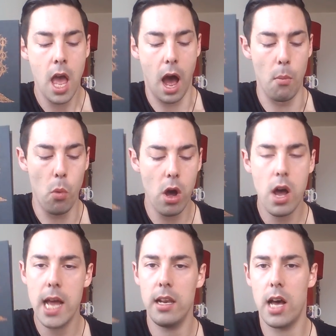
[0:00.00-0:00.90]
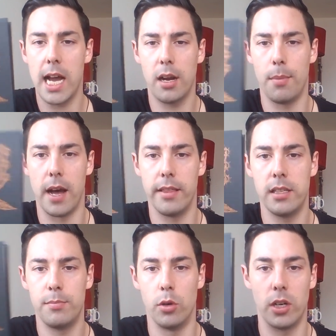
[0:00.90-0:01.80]
And what I like about
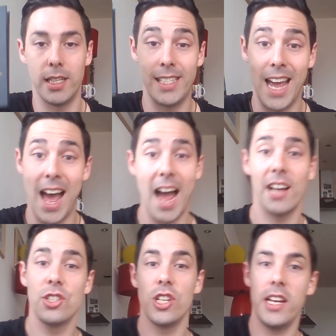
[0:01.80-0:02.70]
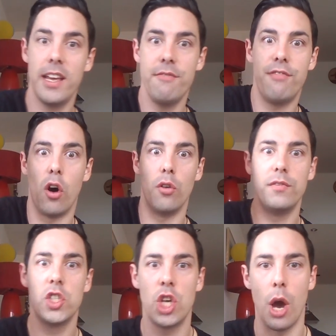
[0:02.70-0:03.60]
this book is it actually
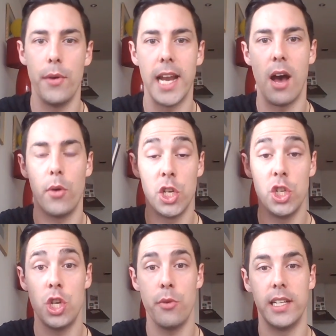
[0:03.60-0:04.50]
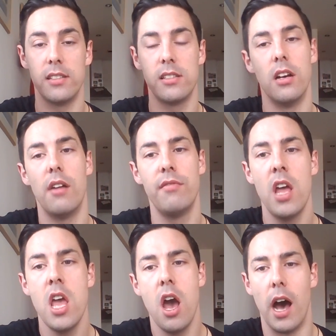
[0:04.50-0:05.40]
involves going out and doing stuff.
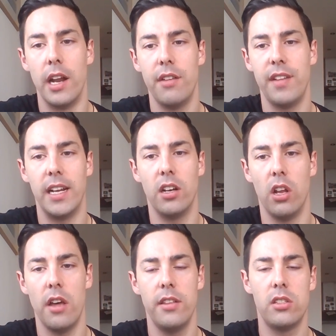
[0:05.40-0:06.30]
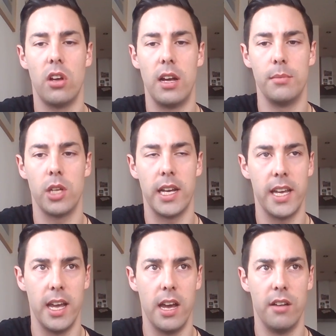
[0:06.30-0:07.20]
And I think a lot of the times I
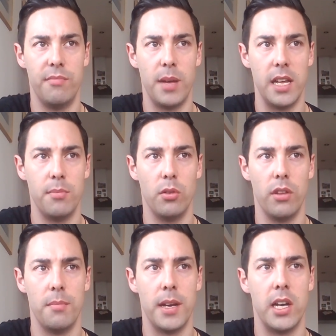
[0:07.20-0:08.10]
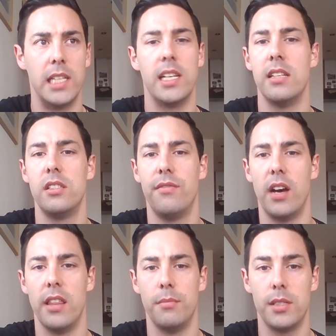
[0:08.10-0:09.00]
hear of people that may
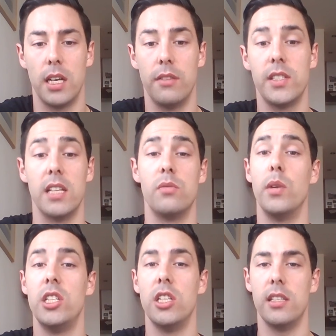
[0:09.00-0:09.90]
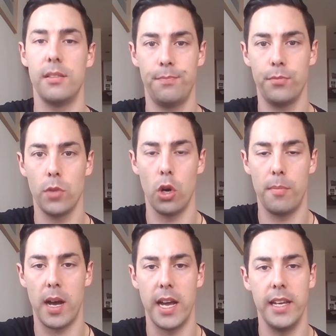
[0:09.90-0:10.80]
identify themselves as witches or
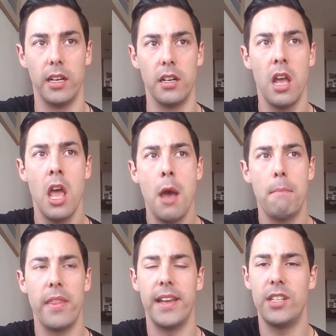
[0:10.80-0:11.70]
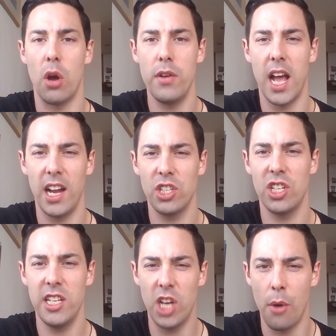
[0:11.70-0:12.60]
pagan, but they don't
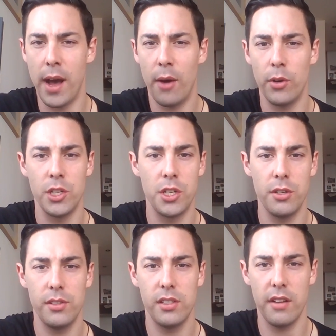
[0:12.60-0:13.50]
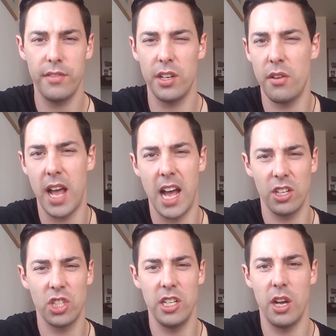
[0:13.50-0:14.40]
actually go out and do stuff. They don't
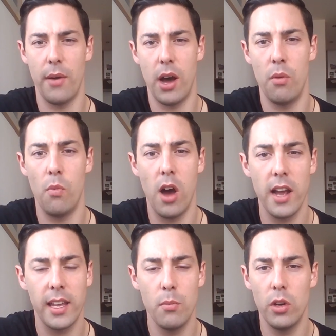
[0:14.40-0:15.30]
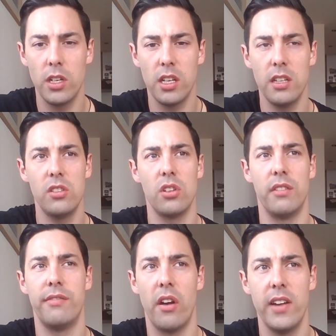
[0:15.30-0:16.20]
actually go out and work in woodlands or
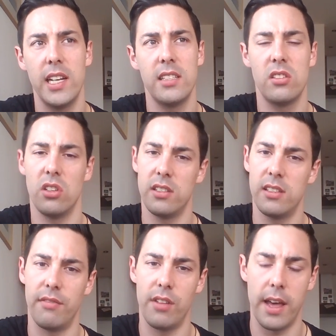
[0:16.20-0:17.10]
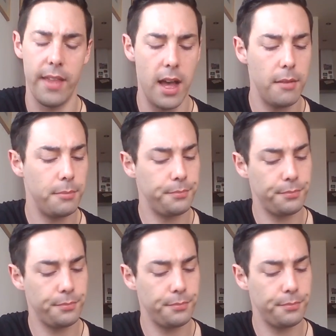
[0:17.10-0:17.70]
forests or stuff like that.